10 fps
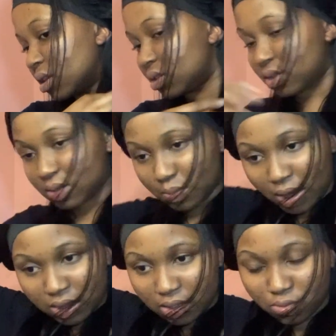just
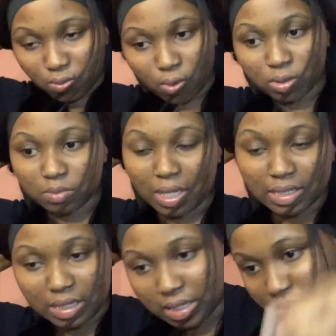make this world make
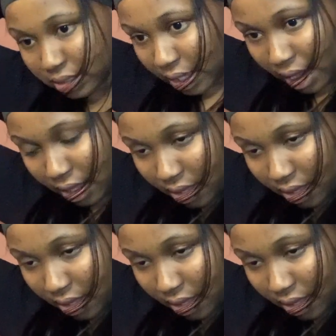sense. Like,